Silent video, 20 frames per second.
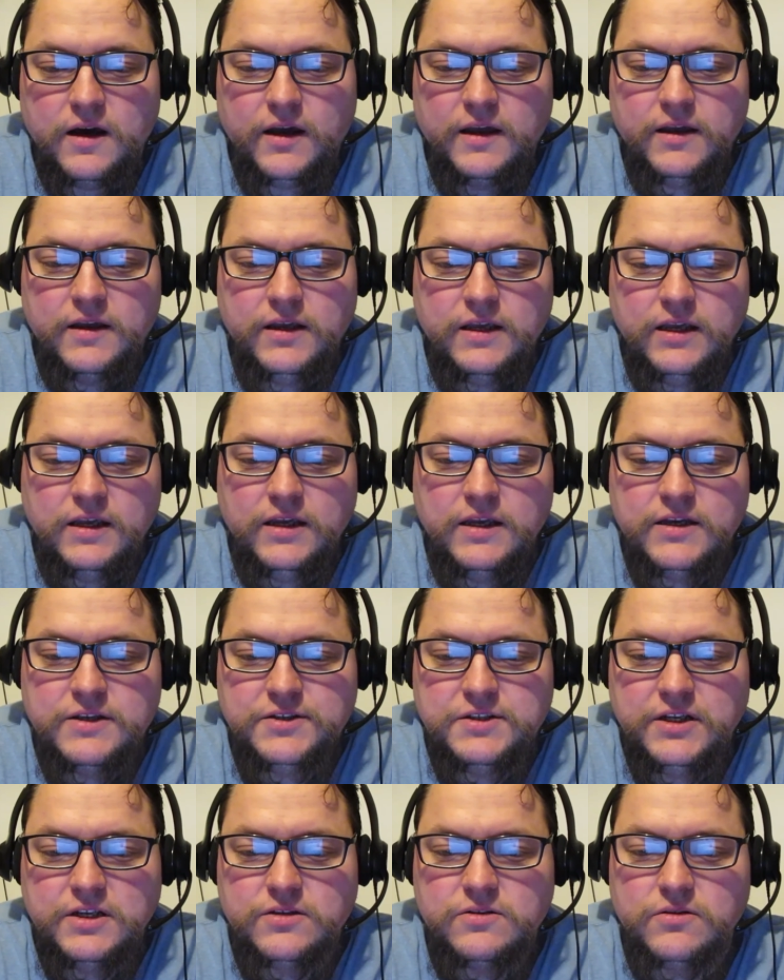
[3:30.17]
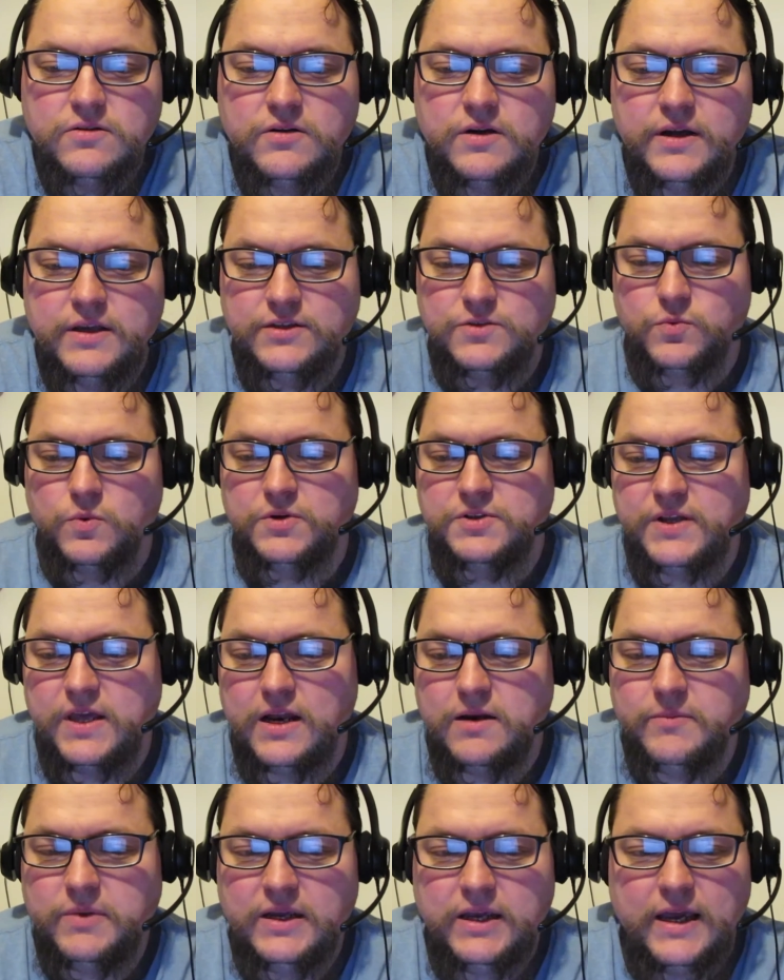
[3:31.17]
He, his teacher, his worst
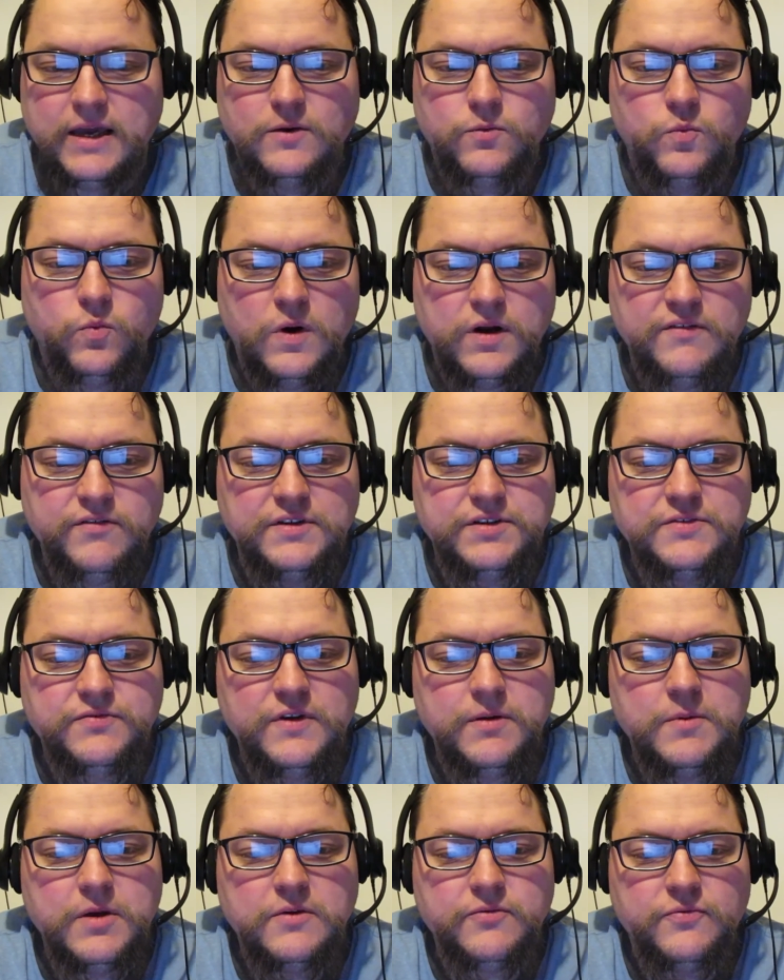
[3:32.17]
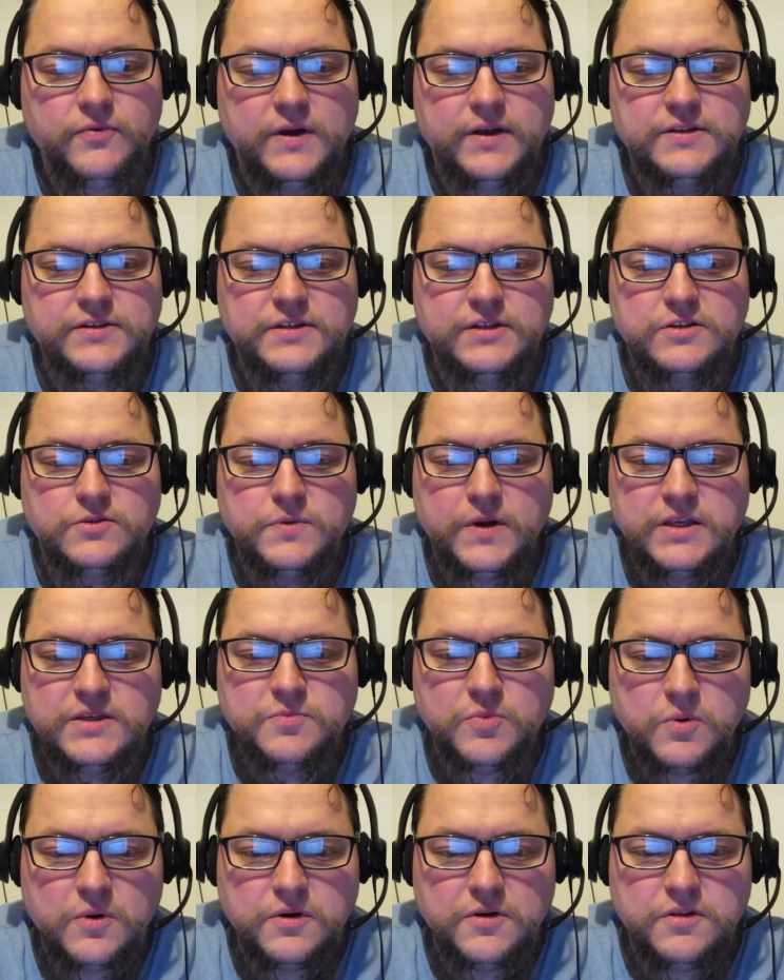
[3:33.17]
enemy, and one of his female friends is
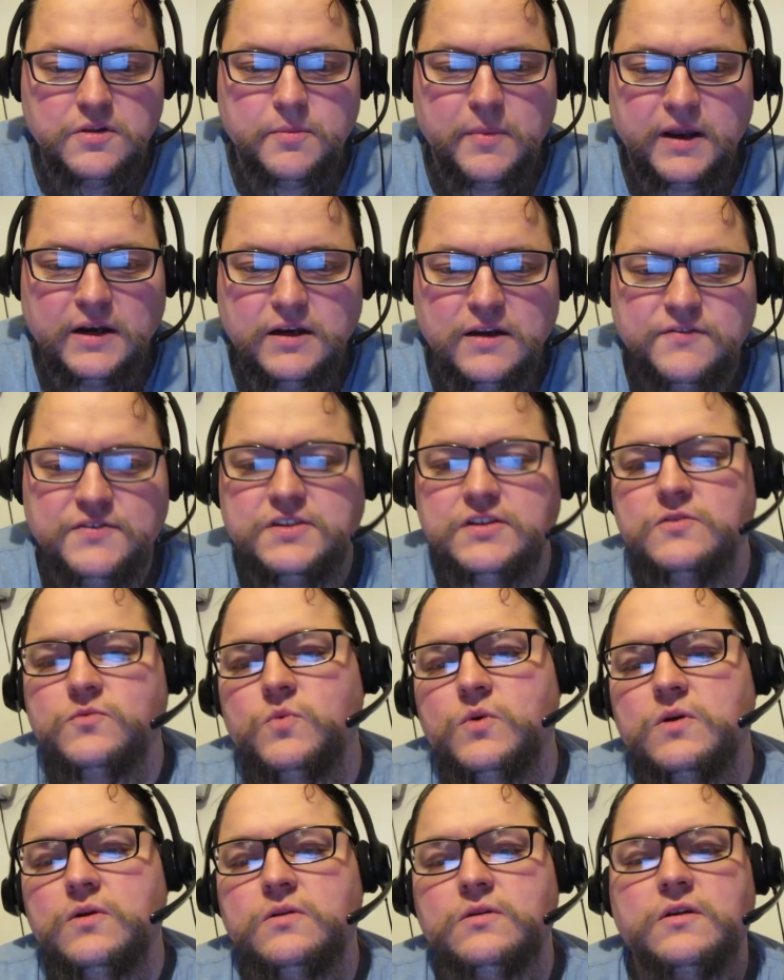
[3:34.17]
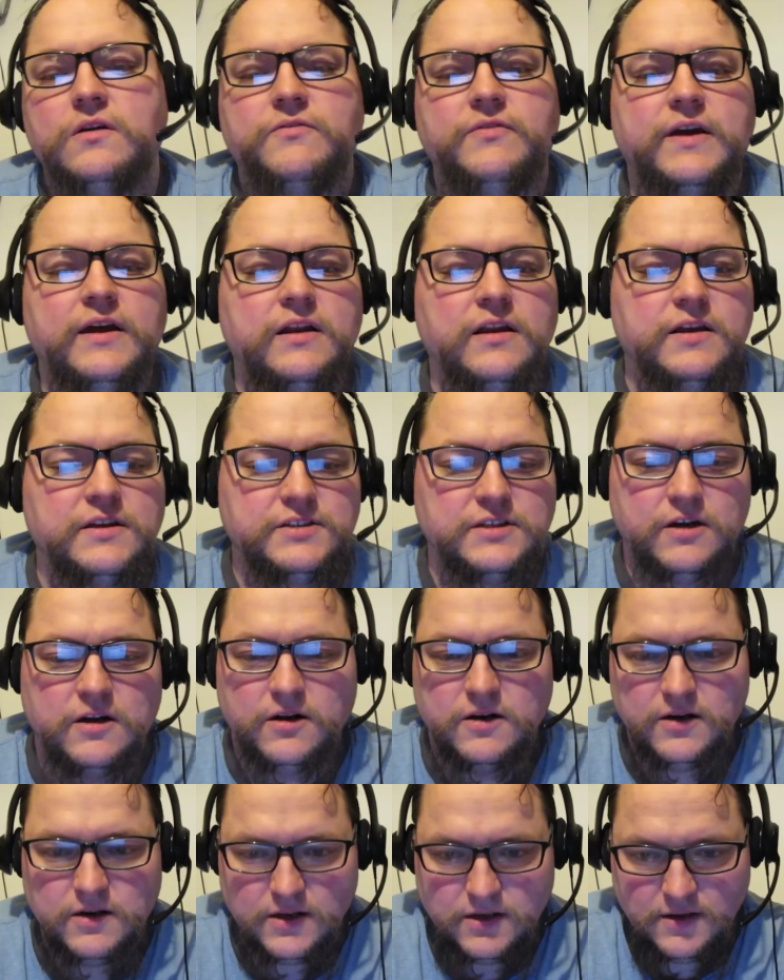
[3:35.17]
transported to the magnificent world of El
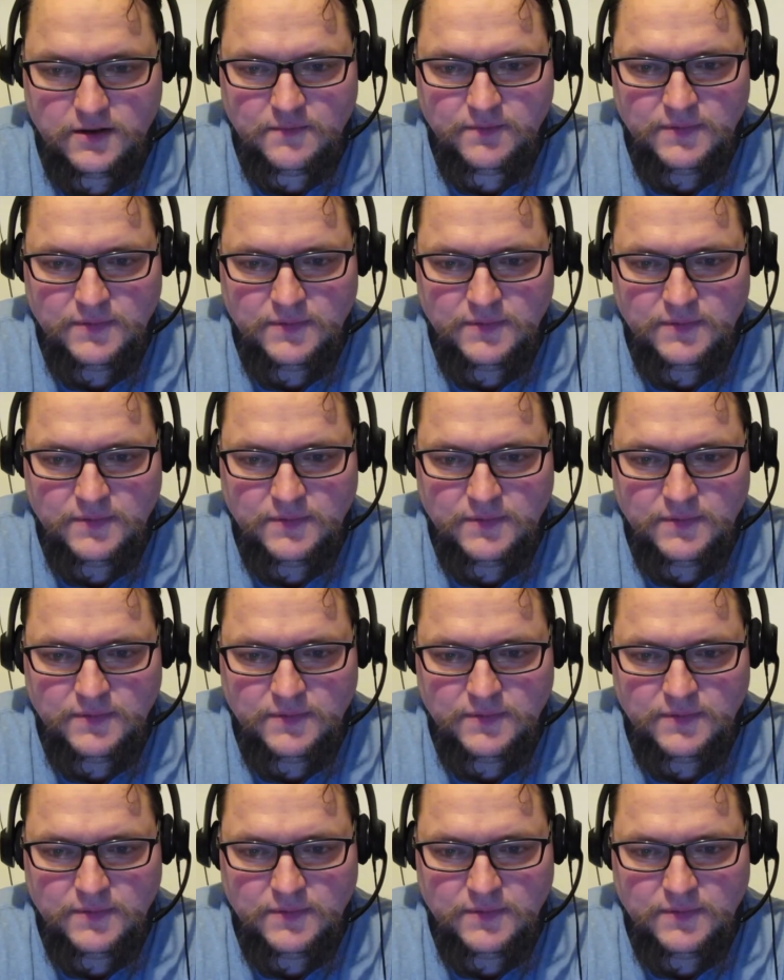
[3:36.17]
Hazard.